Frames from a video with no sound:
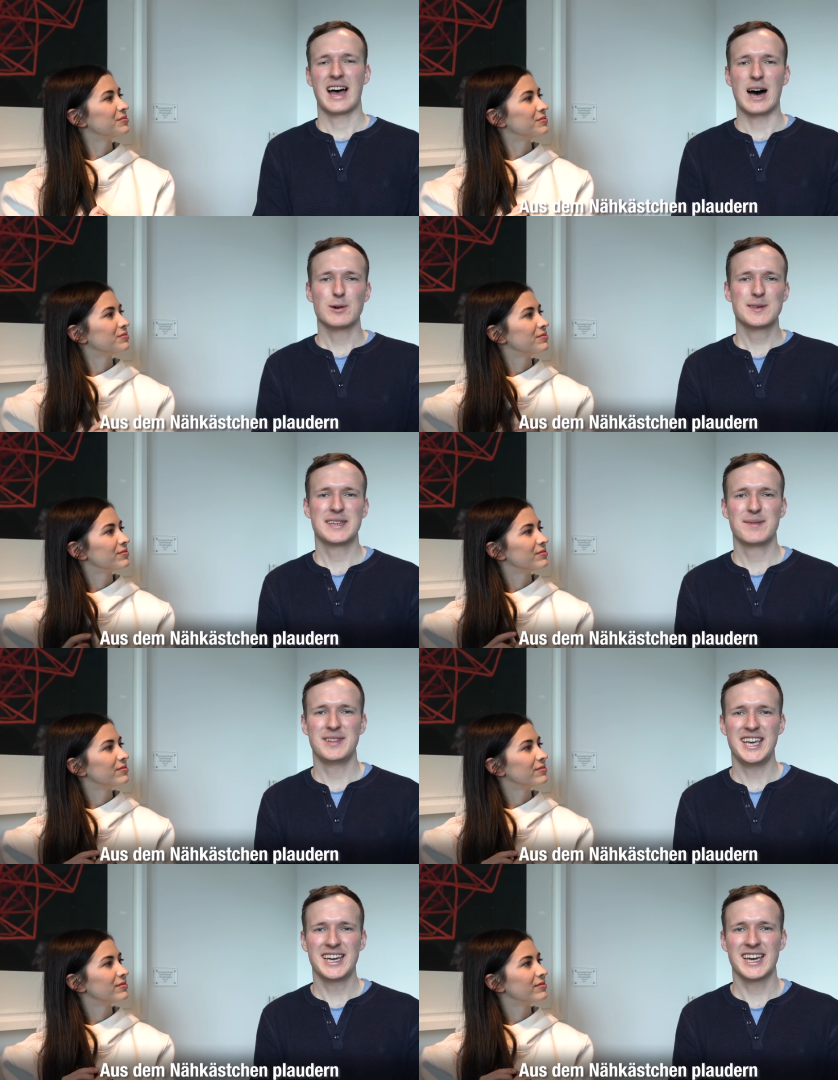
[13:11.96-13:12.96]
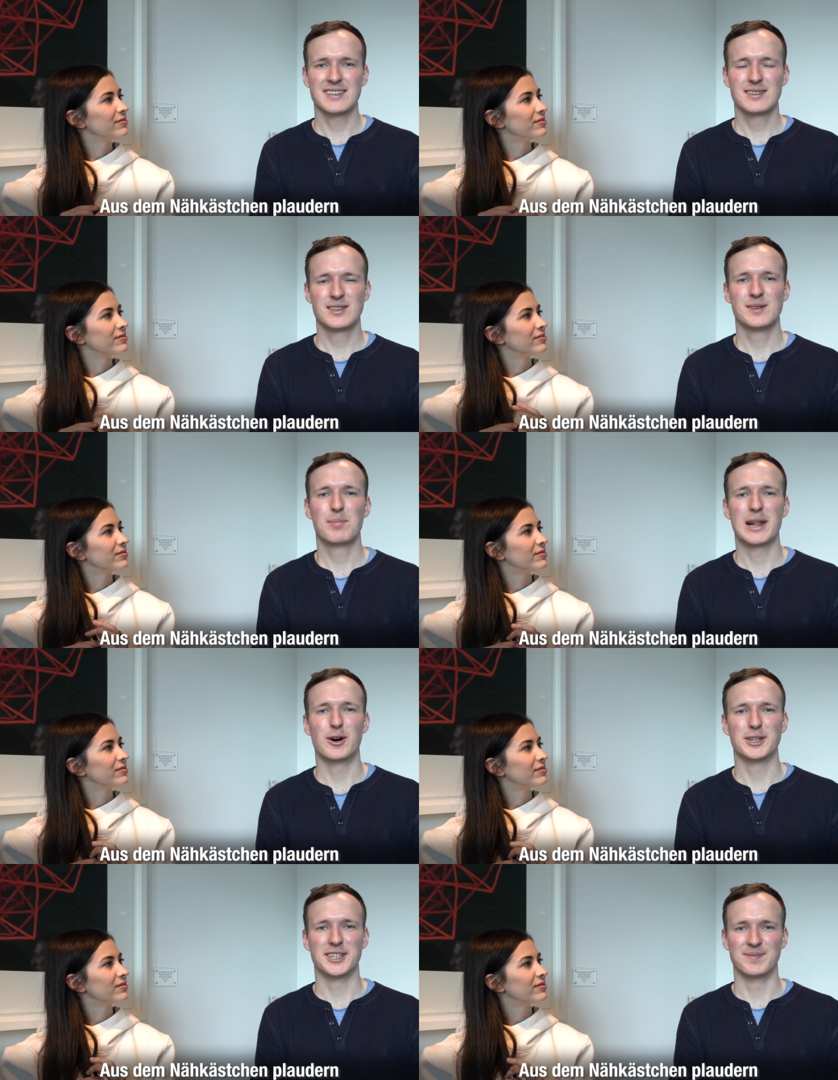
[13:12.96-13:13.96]
Speaker 1: Aus dem Nähkästchen
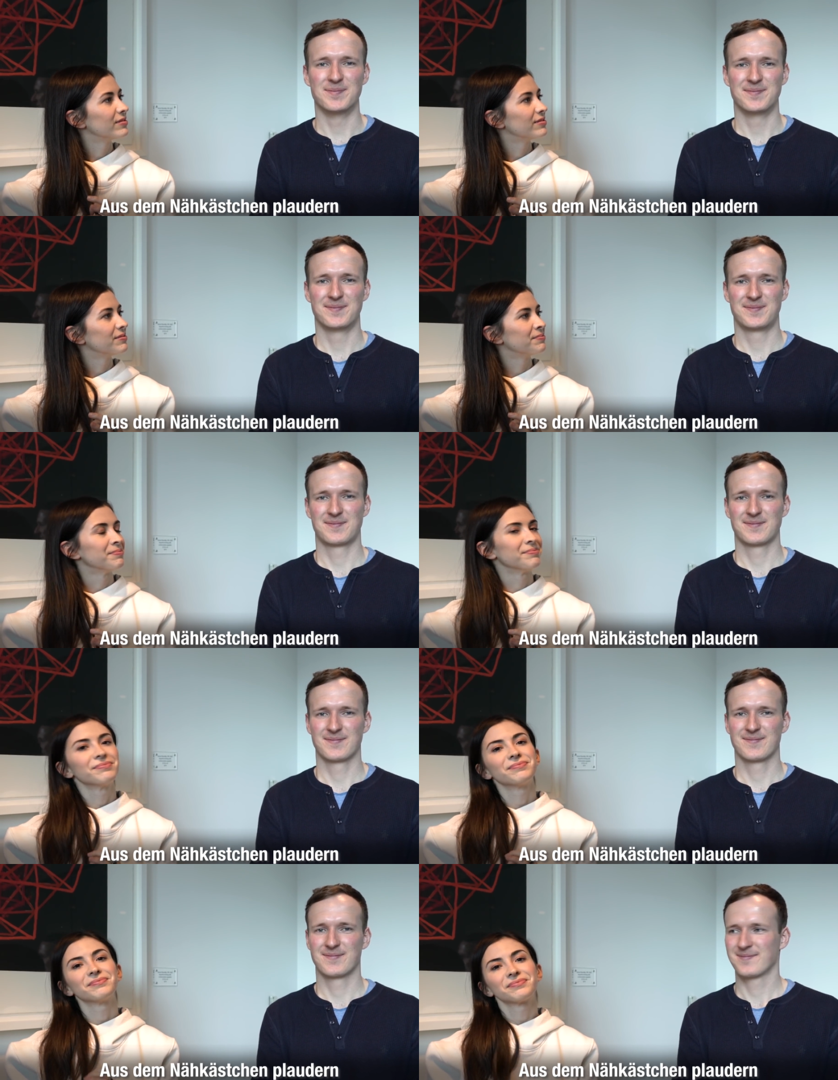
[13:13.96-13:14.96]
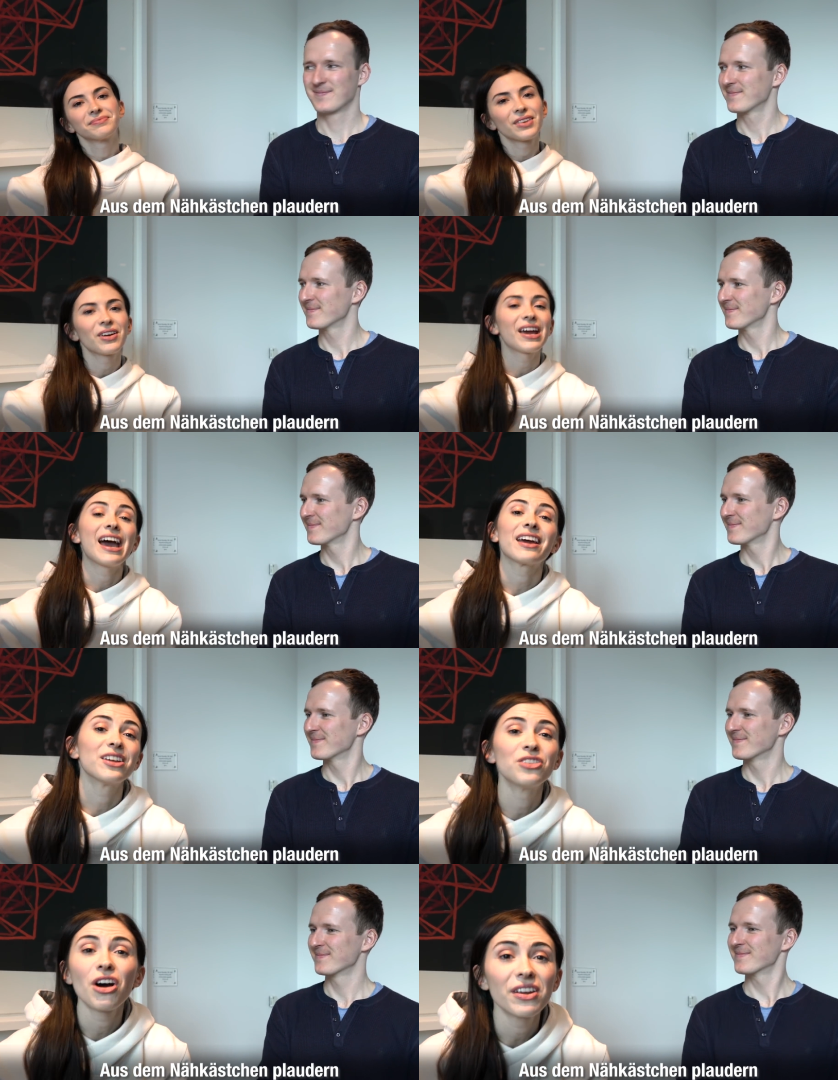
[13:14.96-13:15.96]
plaudern.
Speaker 2: Okay, I
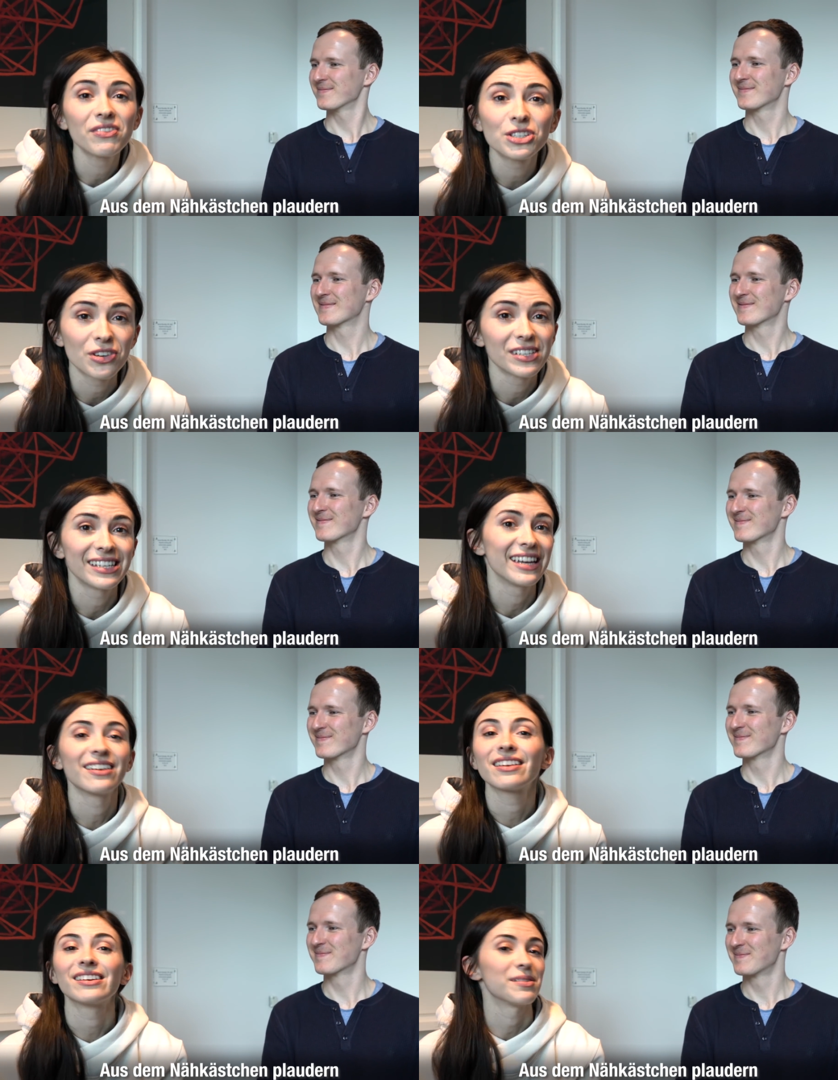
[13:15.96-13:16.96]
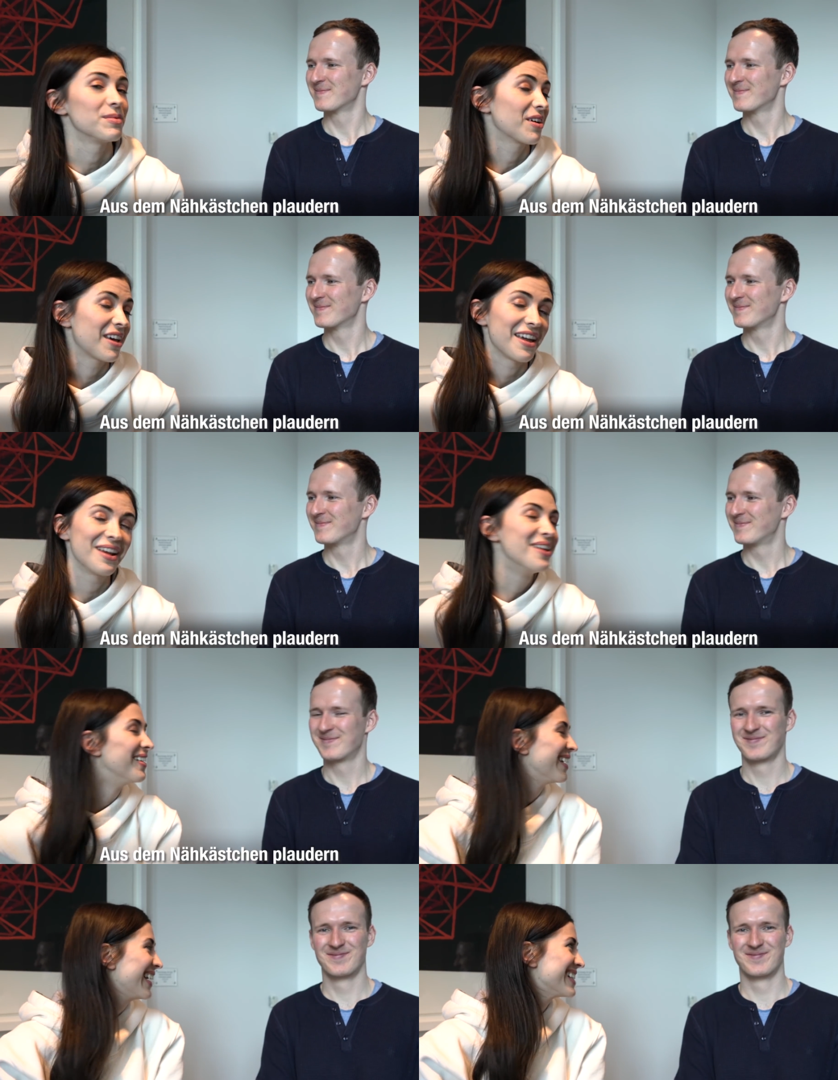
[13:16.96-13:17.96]
cannot even translate it because I'm not getting
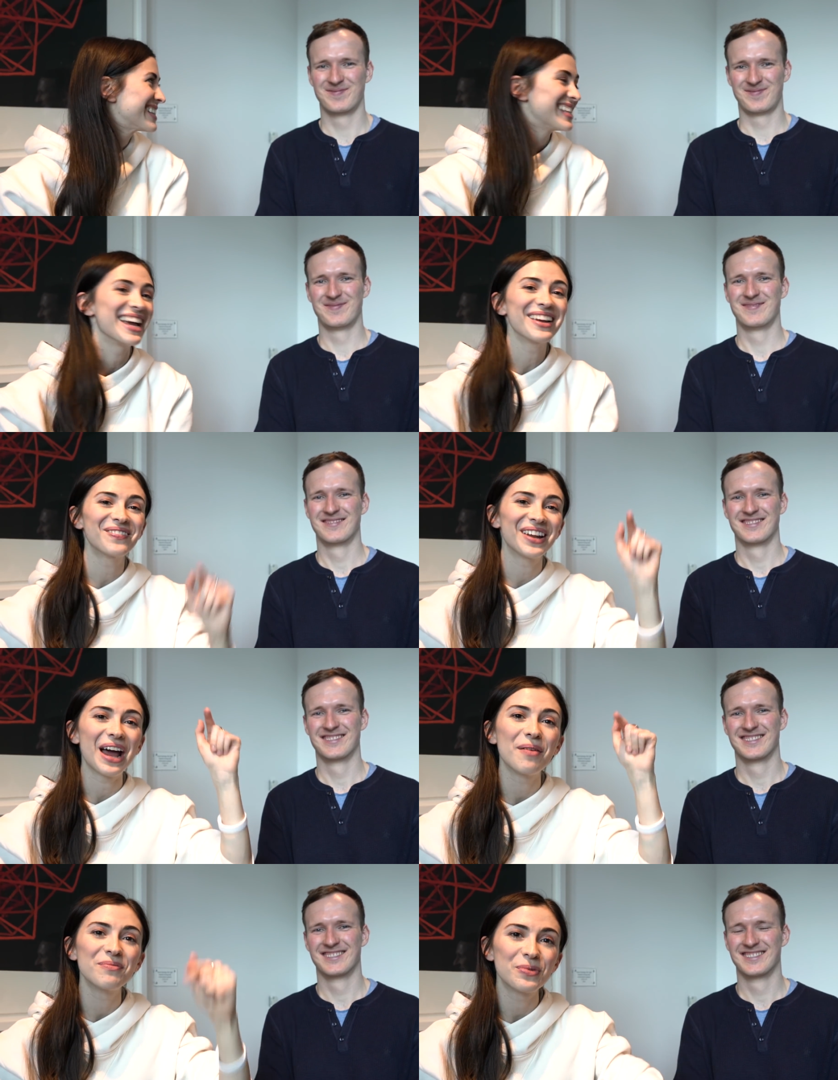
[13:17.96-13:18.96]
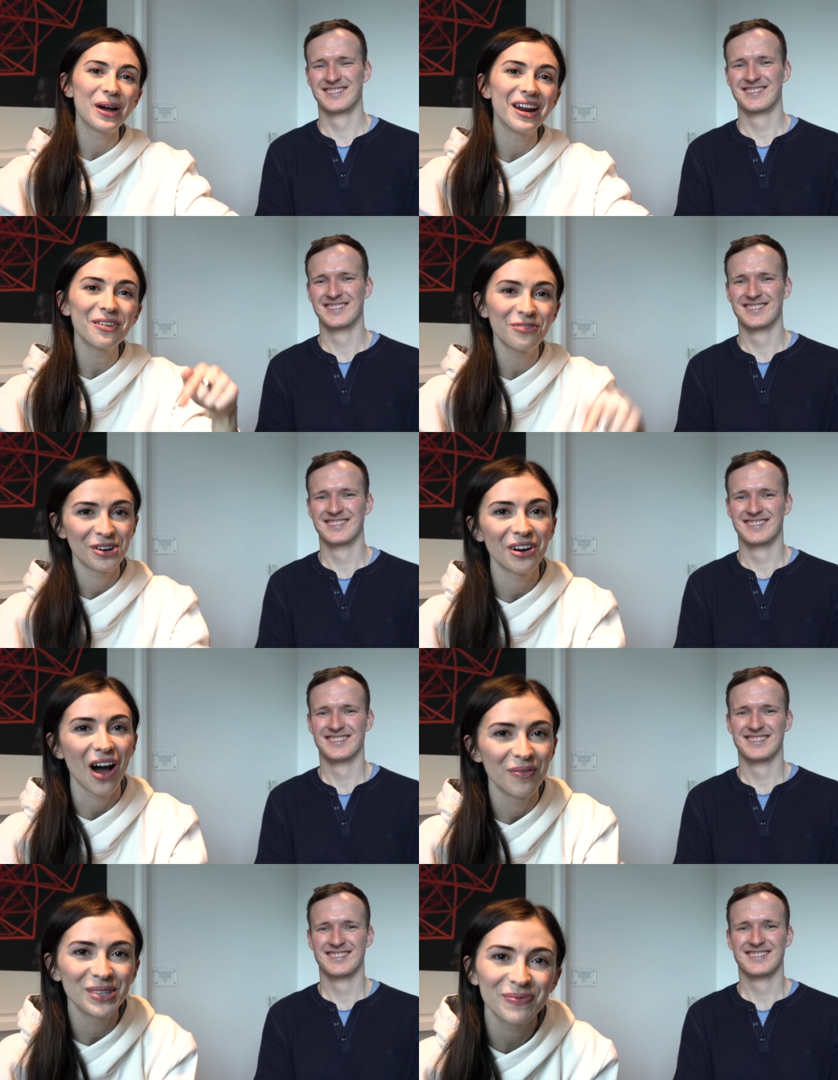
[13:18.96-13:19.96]
what you're saying, but I'm waiting for your
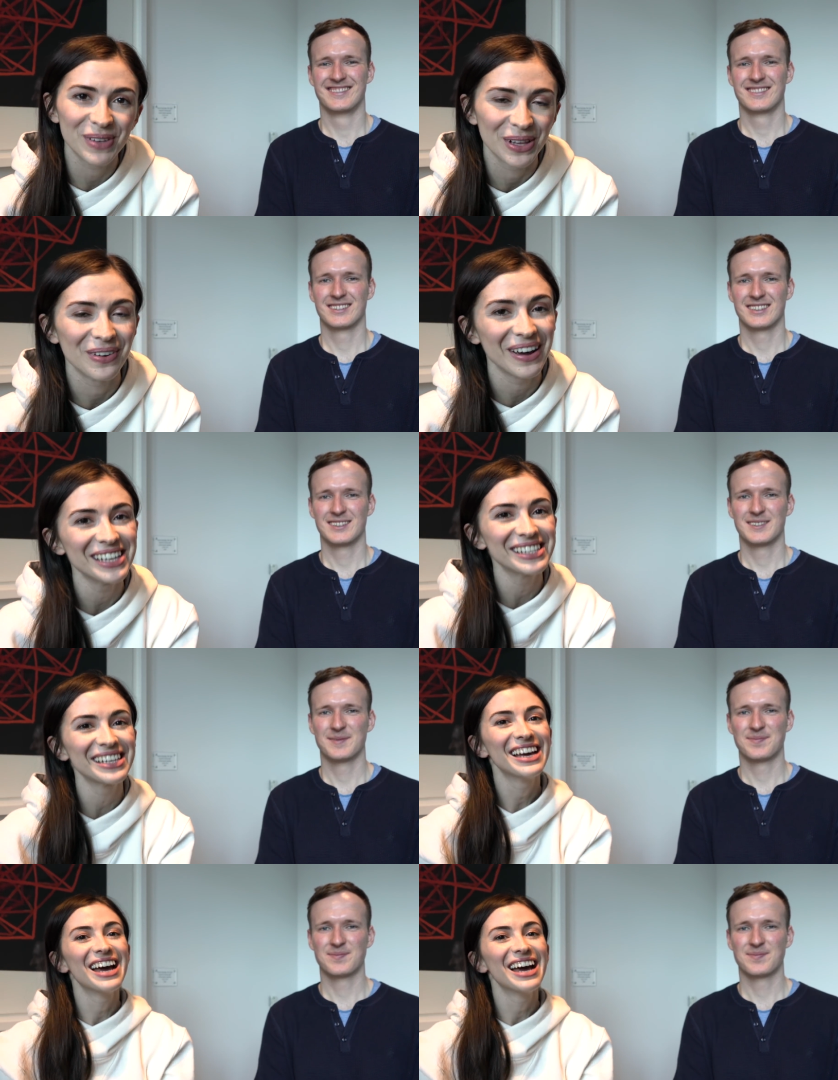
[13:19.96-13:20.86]
comments below, guys.